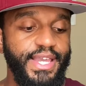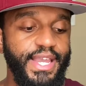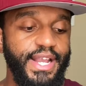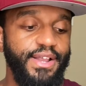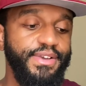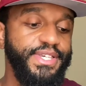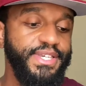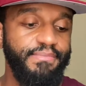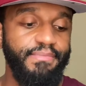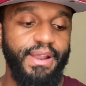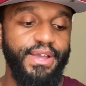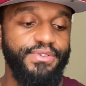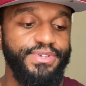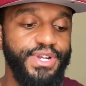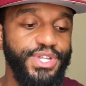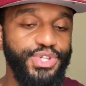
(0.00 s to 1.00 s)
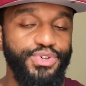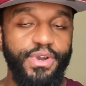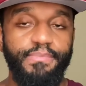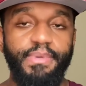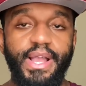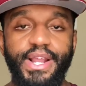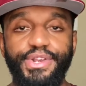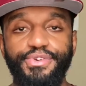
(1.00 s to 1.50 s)
you know, somebody who's on a
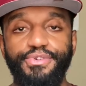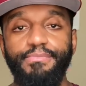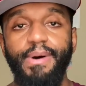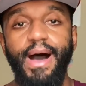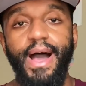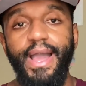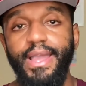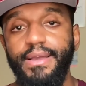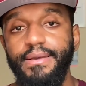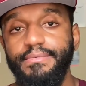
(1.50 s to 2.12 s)
trip like in Dubai